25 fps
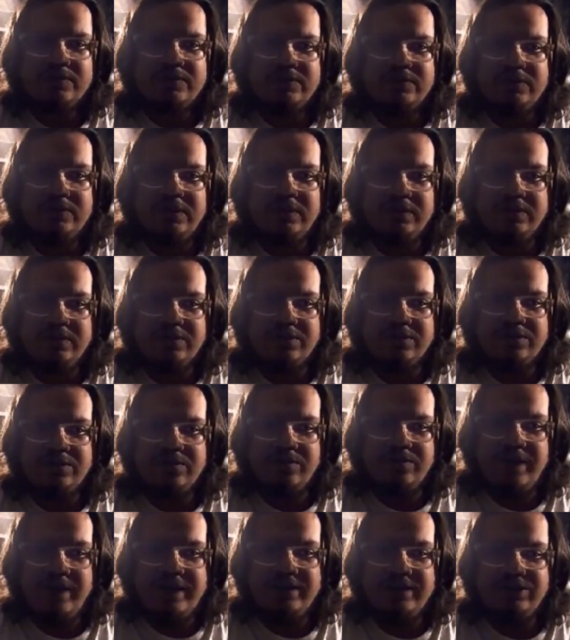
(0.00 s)
seen the
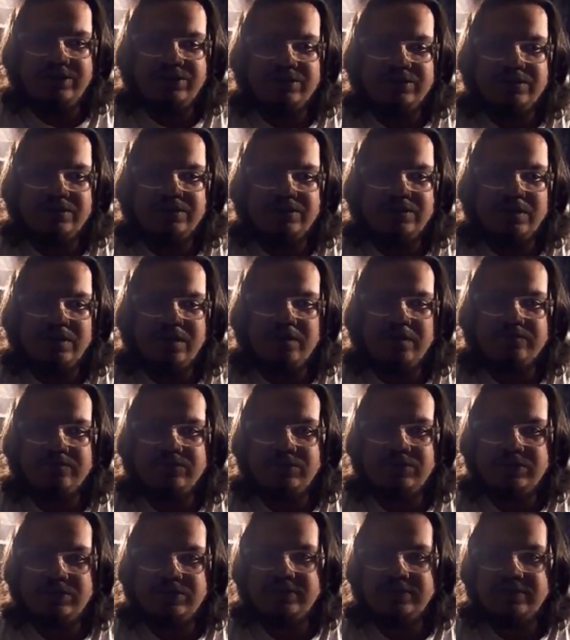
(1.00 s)
creation of
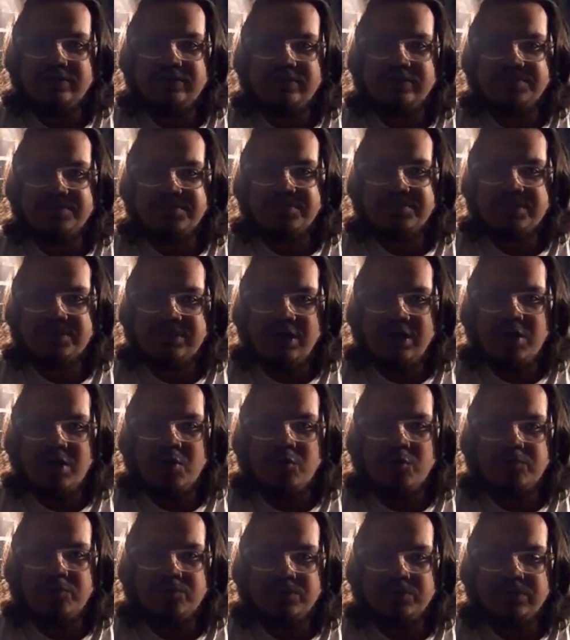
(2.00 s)
Jesus himself
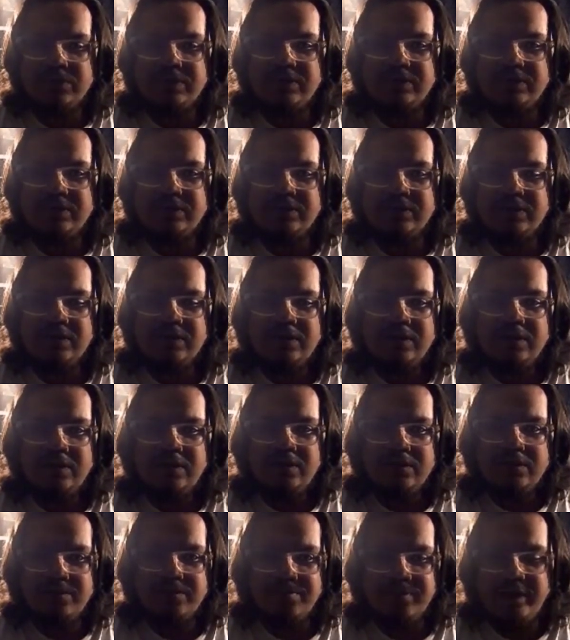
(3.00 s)
within
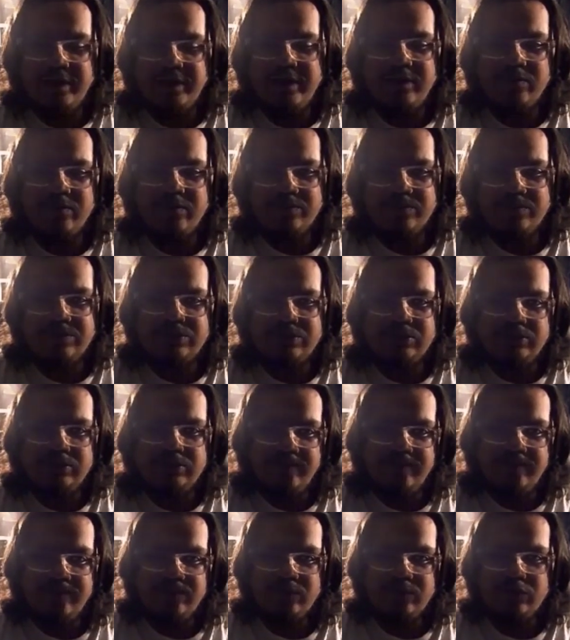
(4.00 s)
the Blair Witch
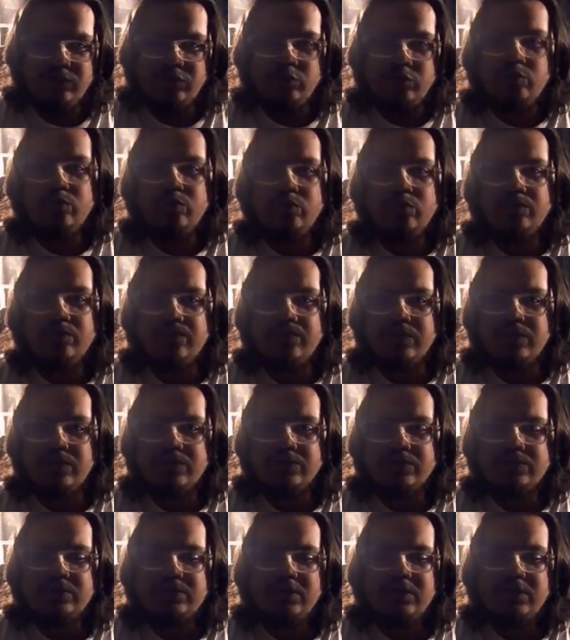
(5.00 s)
universe,